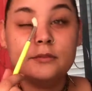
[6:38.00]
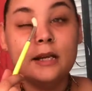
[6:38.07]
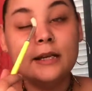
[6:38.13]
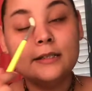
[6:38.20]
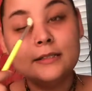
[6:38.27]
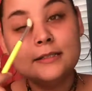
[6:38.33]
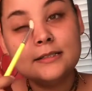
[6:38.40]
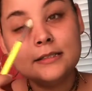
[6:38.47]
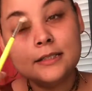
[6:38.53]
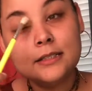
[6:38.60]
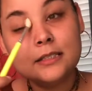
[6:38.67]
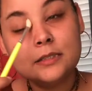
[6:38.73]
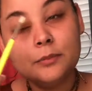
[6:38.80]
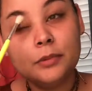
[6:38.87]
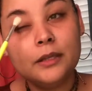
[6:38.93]
I could see
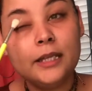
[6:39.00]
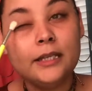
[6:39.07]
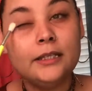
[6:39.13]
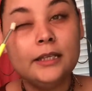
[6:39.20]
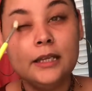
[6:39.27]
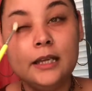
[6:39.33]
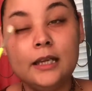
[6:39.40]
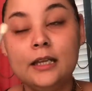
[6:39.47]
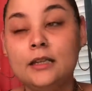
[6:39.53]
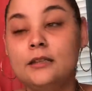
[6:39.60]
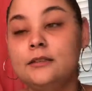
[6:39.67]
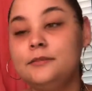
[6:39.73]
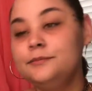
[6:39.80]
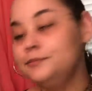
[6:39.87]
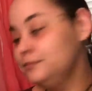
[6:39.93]
this
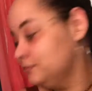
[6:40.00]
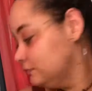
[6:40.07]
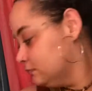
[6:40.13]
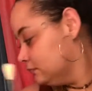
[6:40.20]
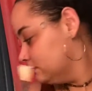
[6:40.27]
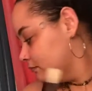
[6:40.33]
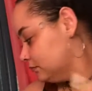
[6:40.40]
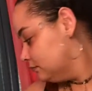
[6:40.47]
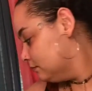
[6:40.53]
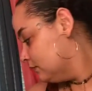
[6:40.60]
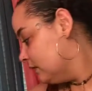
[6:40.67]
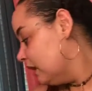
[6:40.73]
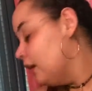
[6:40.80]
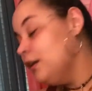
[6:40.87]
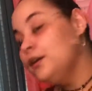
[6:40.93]
blending.
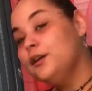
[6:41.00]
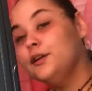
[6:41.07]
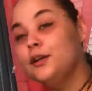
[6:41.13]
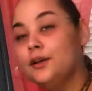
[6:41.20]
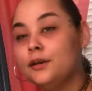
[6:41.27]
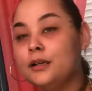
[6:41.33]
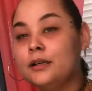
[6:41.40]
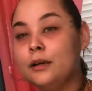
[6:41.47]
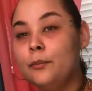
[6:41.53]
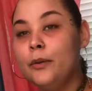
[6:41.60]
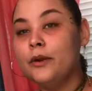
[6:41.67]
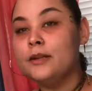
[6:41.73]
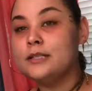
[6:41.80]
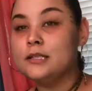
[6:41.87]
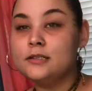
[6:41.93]
You know, in
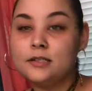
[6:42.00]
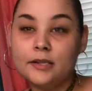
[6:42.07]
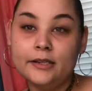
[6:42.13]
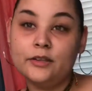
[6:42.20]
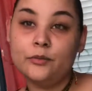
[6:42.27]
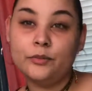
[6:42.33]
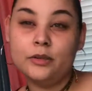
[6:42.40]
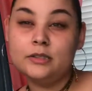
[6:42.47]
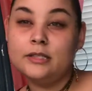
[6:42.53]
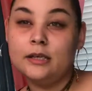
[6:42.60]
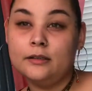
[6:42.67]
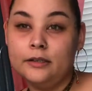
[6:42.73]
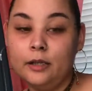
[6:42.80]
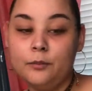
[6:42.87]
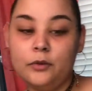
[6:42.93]
comparison to like the Real
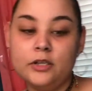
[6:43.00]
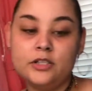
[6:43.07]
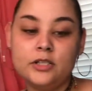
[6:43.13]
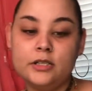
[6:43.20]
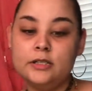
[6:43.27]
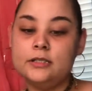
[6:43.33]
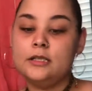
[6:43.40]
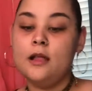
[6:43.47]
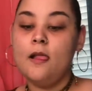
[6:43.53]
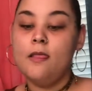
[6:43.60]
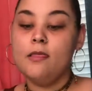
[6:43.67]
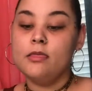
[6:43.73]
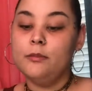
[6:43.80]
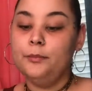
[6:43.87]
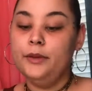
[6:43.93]
Technique brushes,
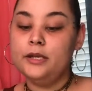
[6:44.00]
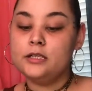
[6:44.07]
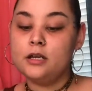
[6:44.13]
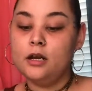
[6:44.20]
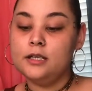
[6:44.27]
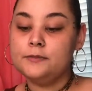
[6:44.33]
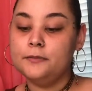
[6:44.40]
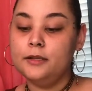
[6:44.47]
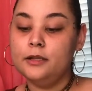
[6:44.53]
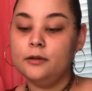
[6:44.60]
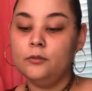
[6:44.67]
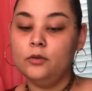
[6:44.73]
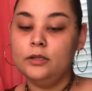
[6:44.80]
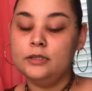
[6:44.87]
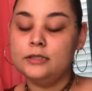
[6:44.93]
the BH
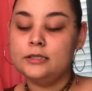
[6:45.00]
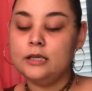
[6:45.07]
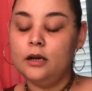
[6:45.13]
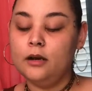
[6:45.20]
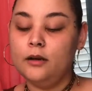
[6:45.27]
Cosmetic ones,